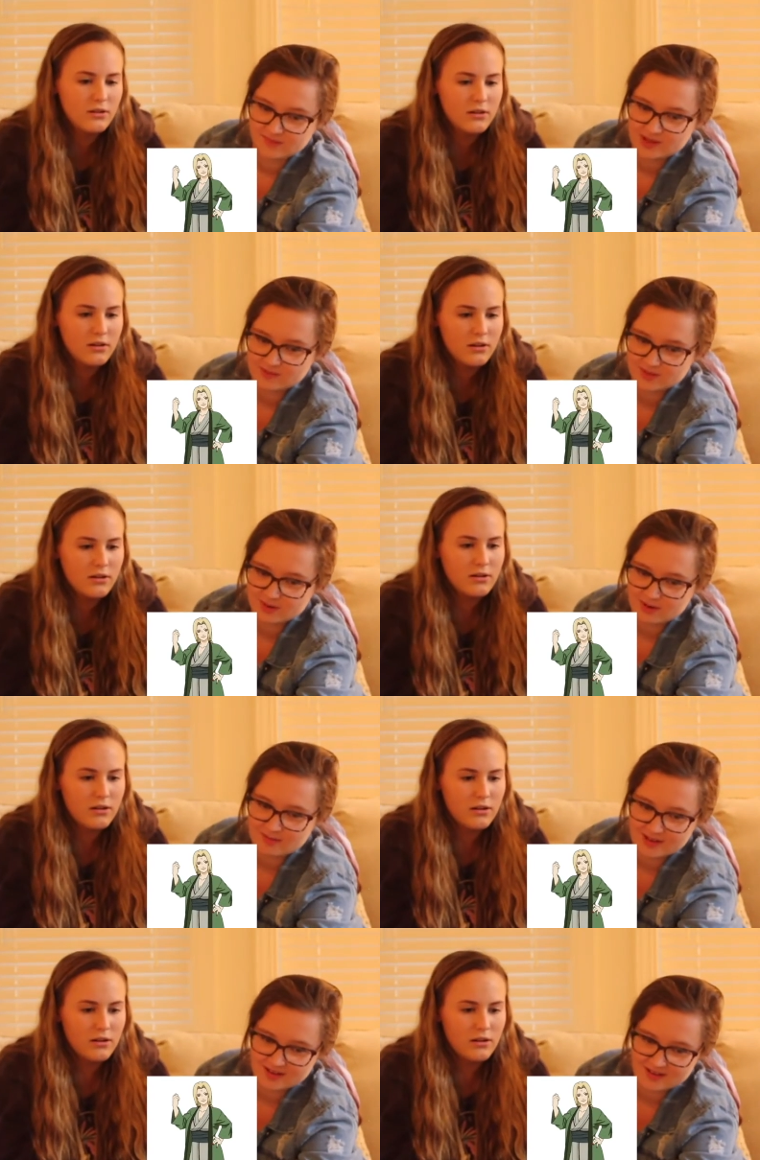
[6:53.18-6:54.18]
Speaker 1: Well, they're
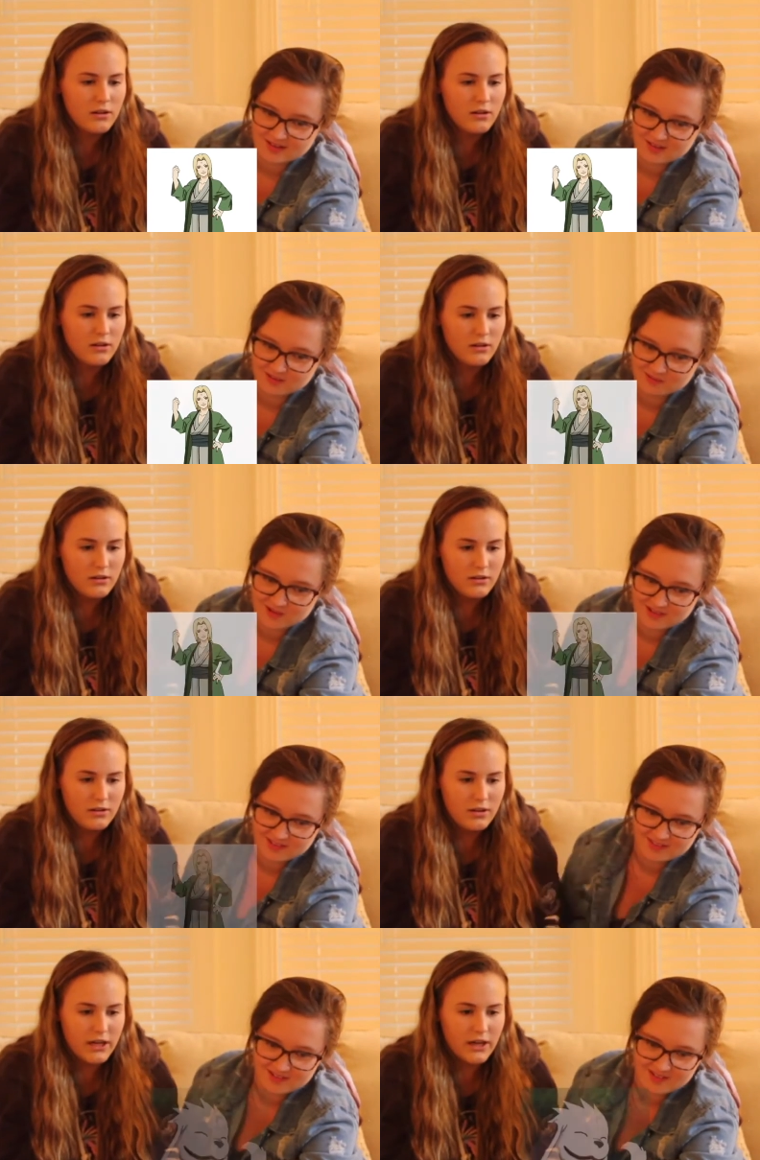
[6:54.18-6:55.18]
probably all
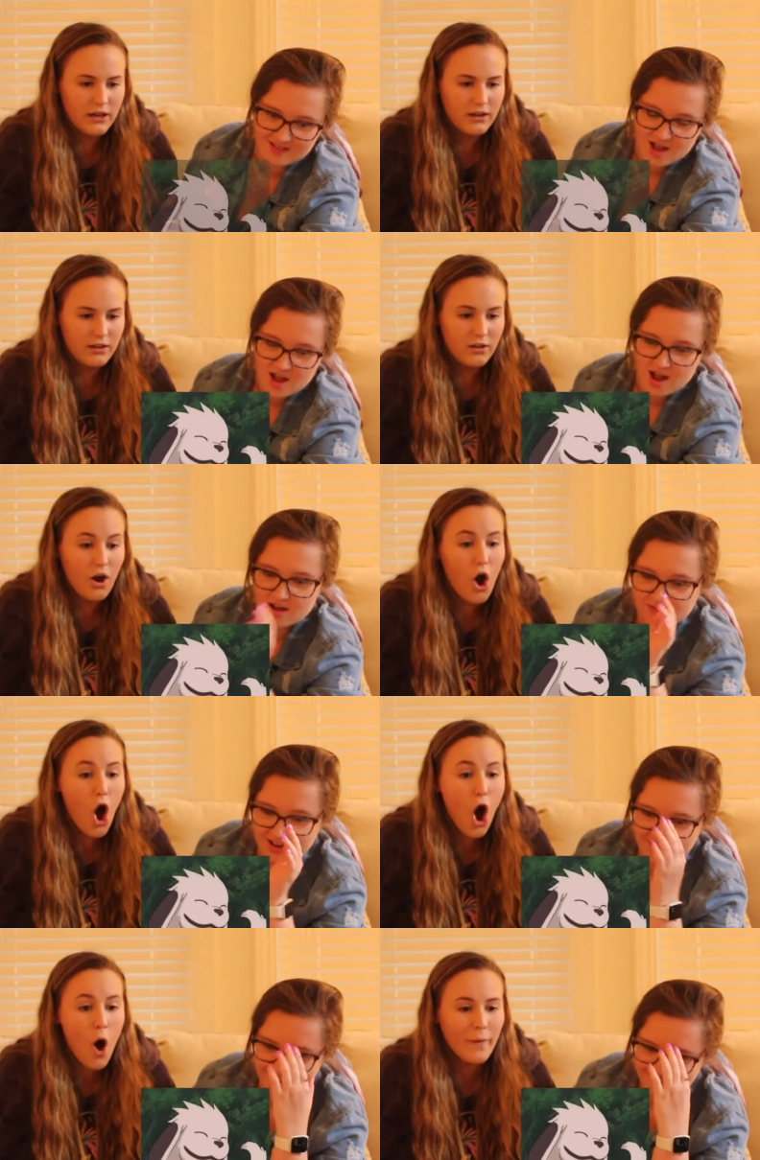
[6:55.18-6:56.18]
wrong. Oh
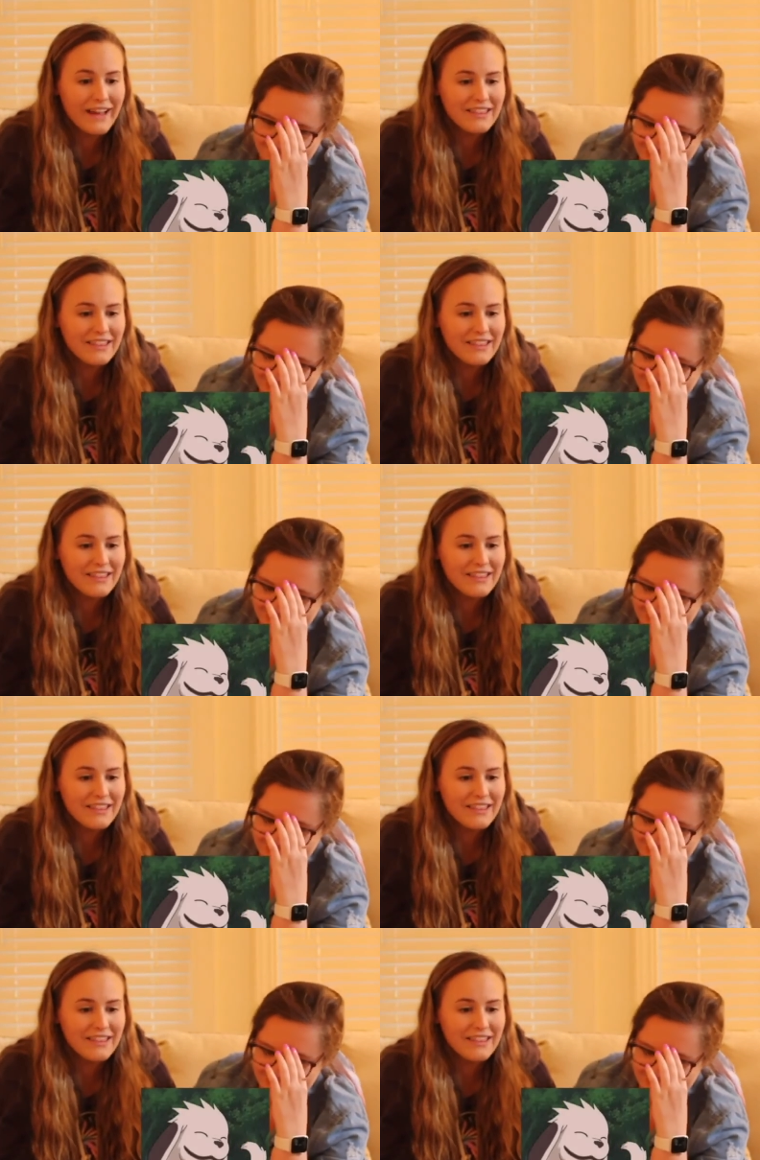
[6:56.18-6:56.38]
no! Oh,